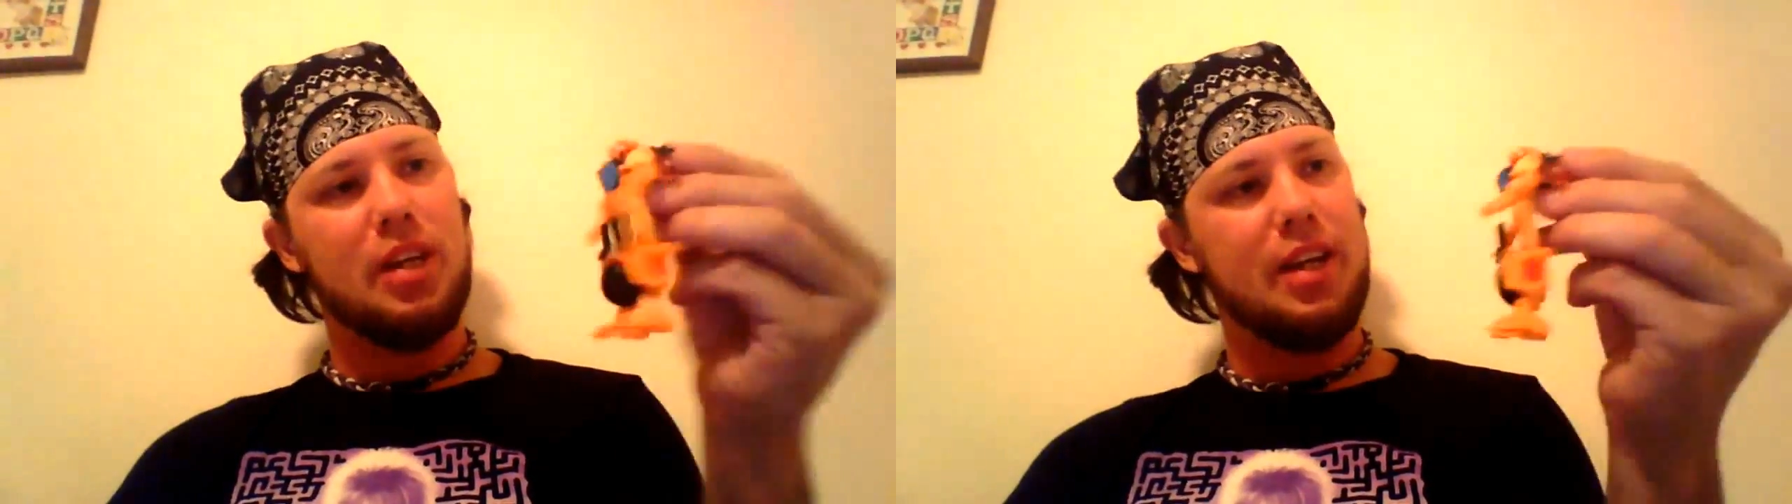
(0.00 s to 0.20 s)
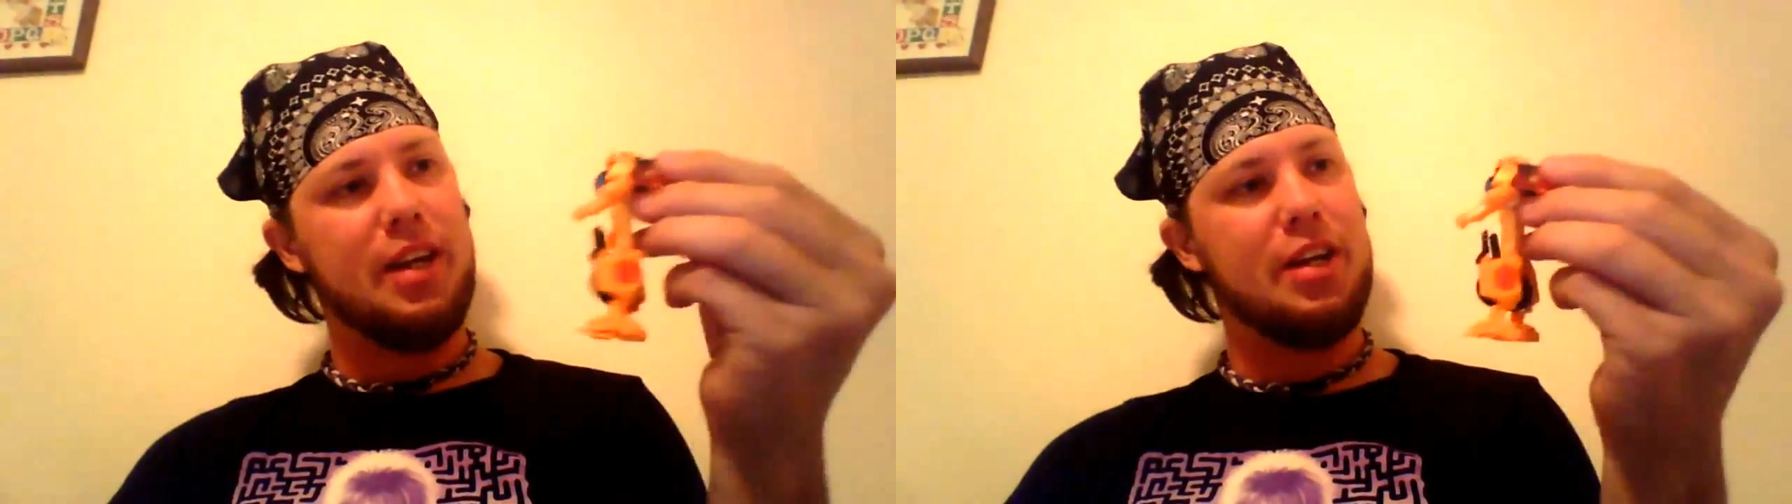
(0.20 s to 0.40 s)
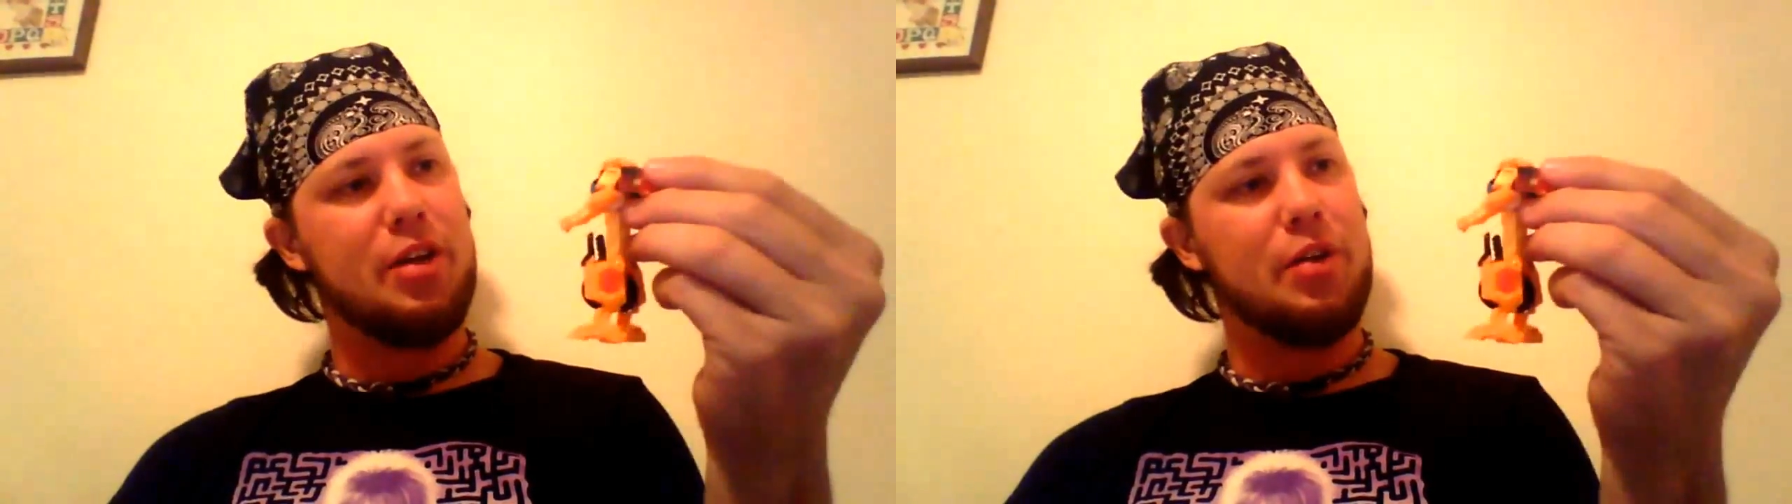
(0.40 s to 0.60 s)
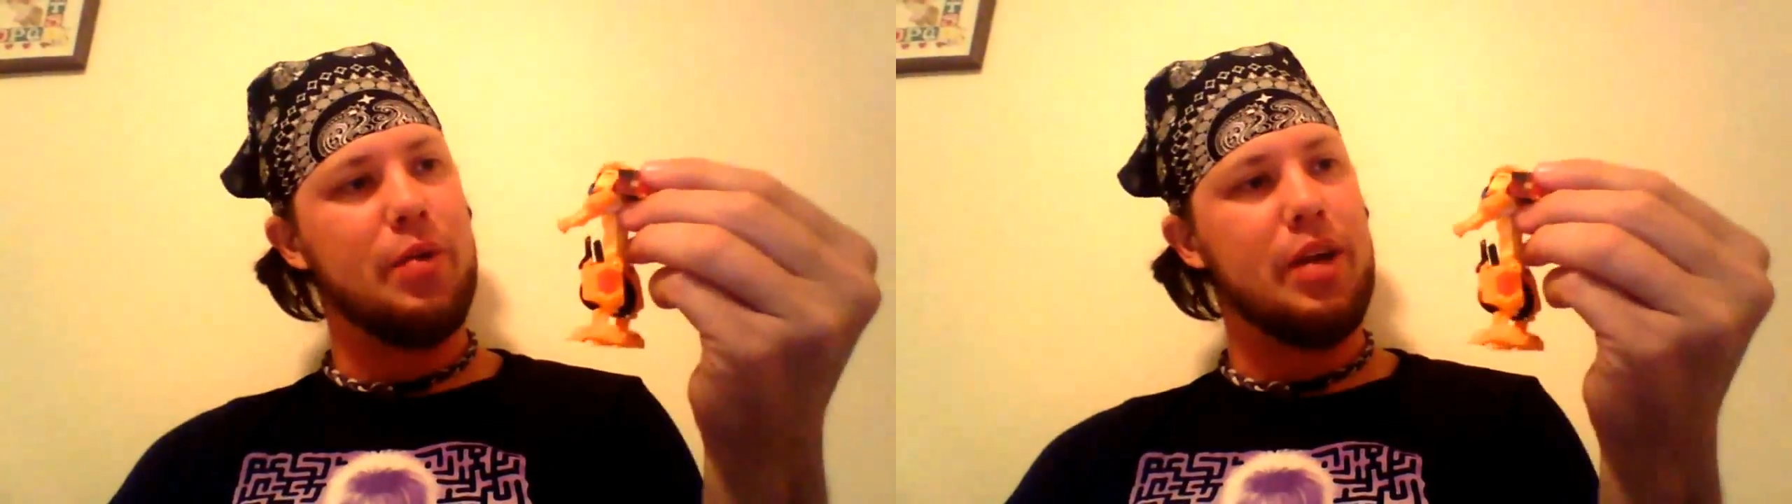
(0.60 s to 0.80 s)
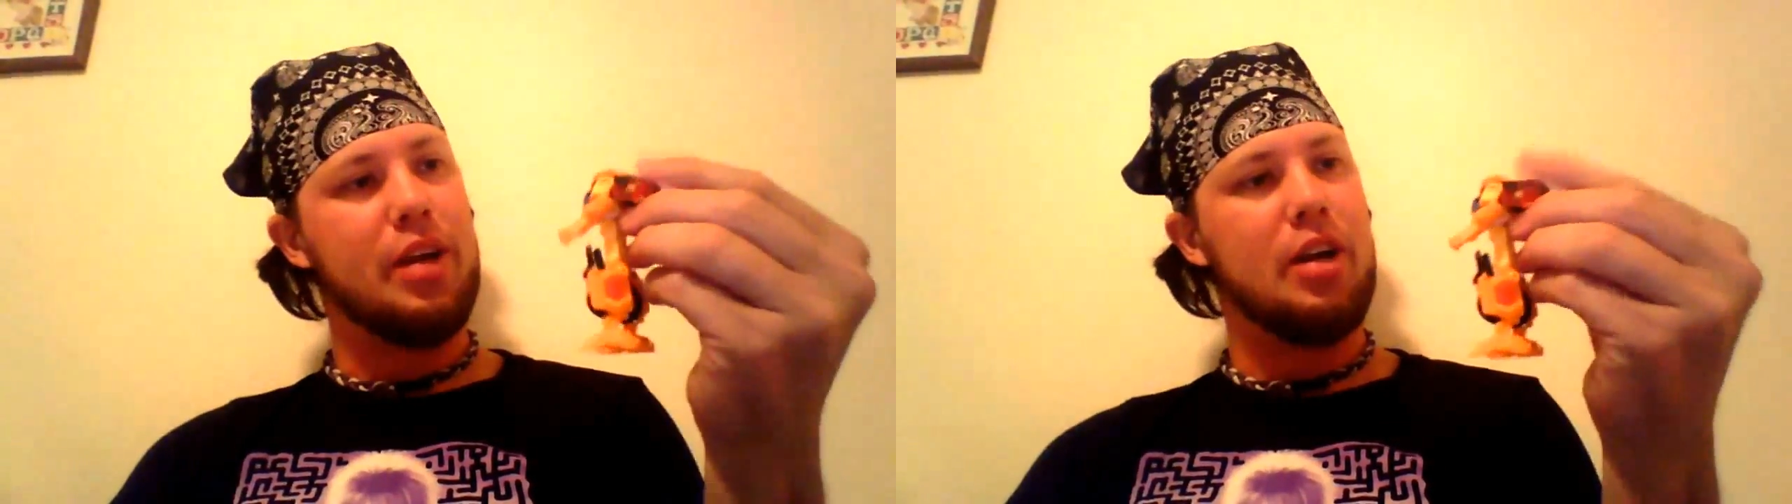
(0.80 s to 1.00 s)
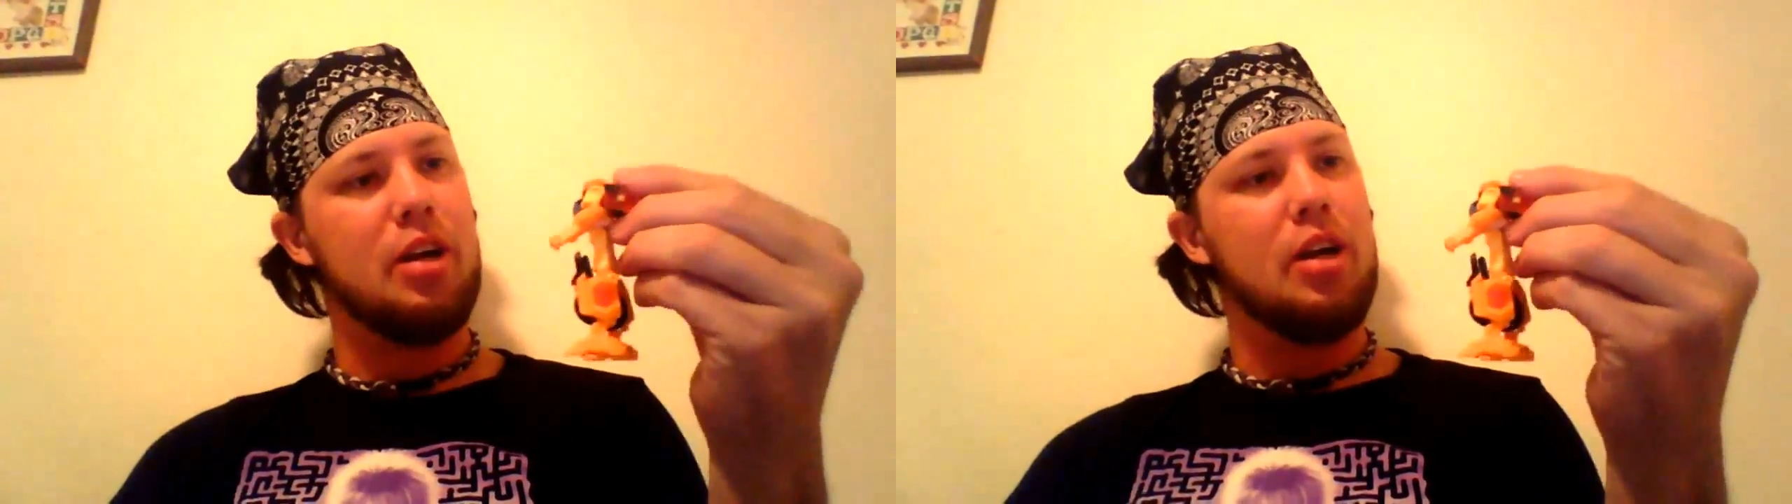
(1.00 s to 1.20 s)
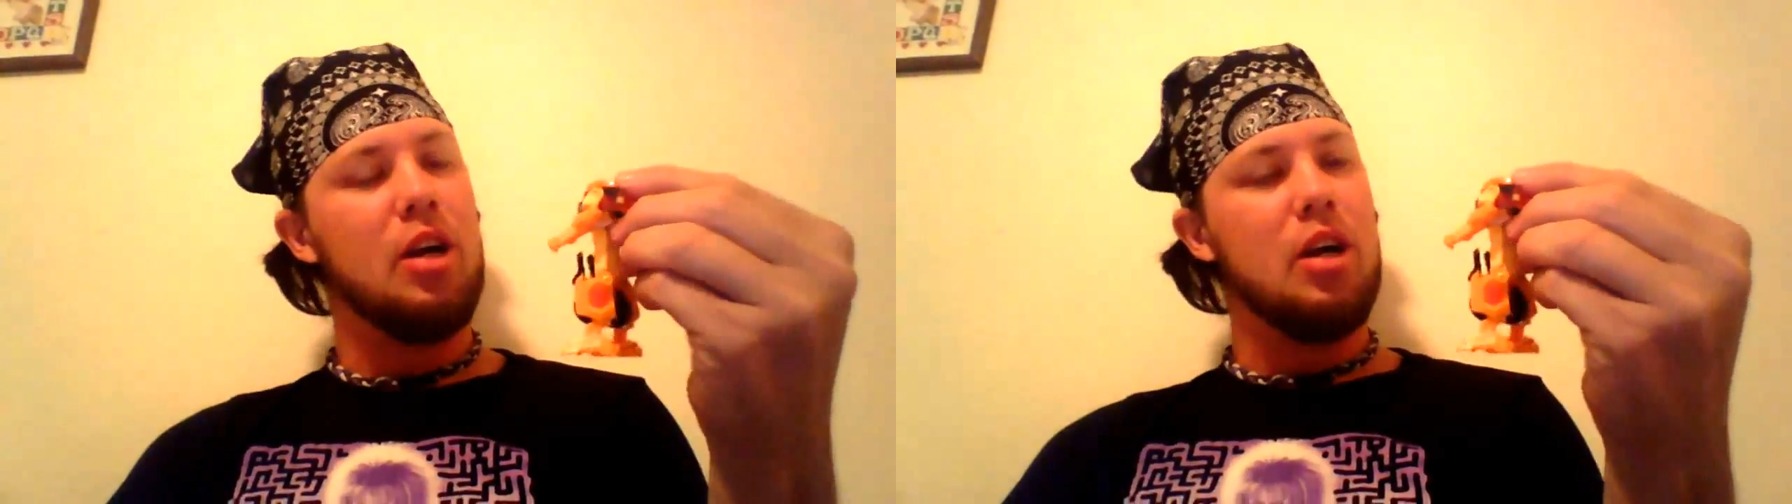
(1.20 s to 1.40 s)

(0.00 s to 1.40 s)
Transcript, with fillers: here you go, Wreck-Gar.